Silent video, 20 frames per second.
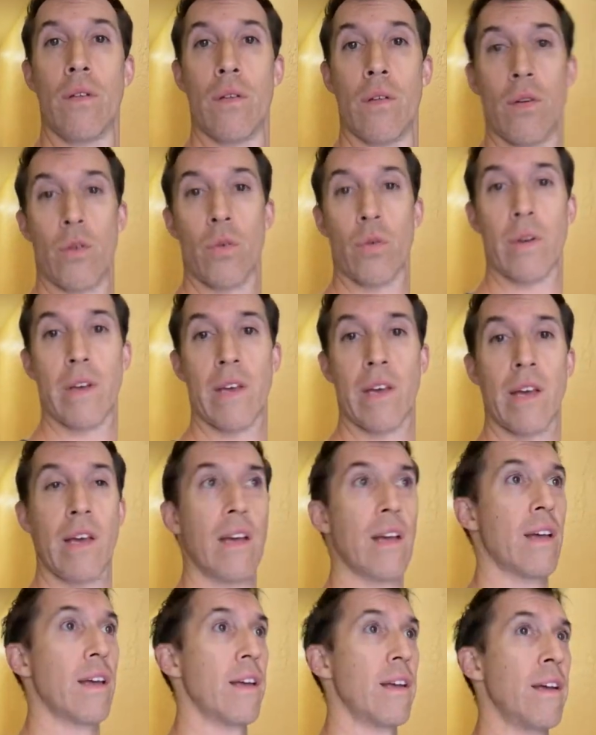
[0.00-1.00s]

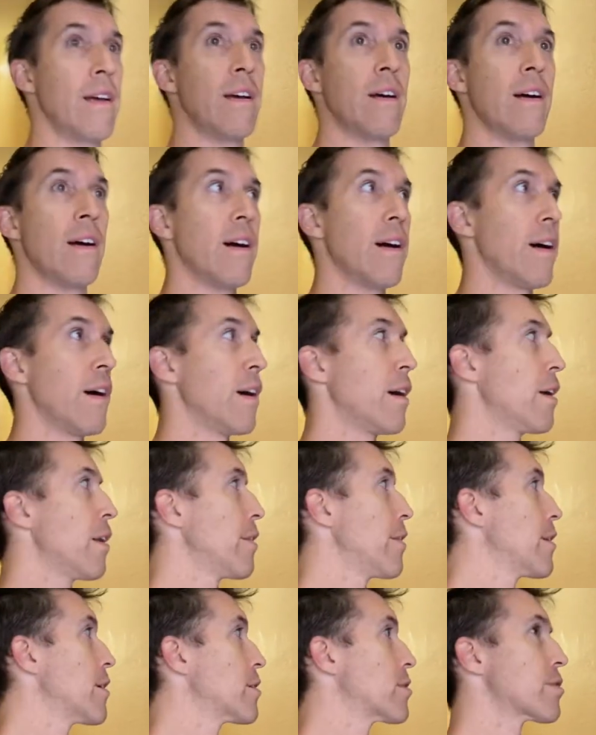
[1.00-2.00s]
Okay,
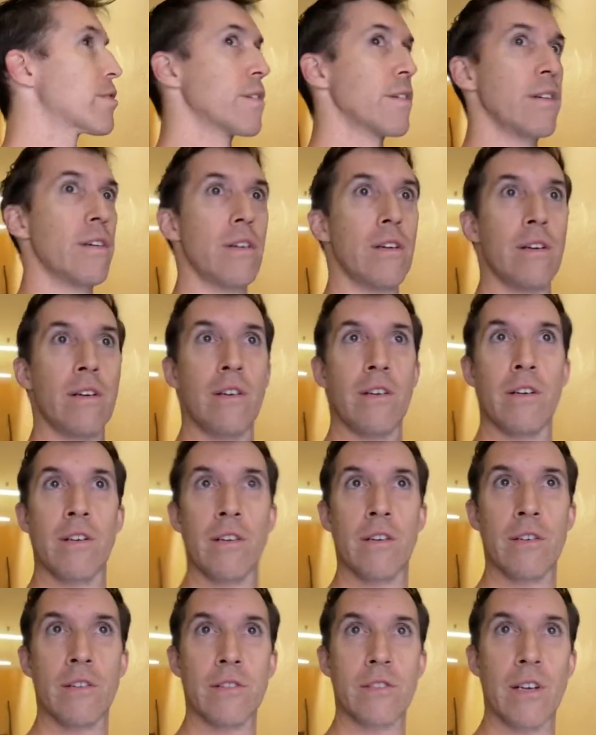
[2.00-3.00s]
this
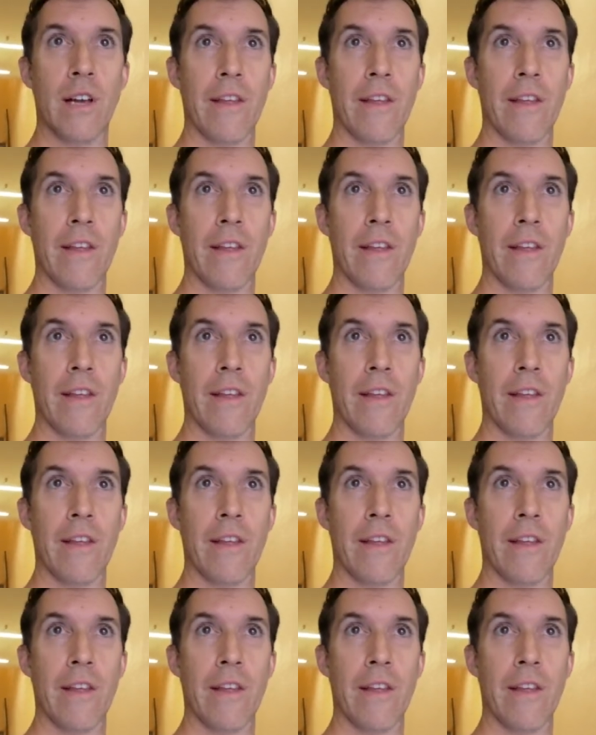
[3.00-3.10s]
is,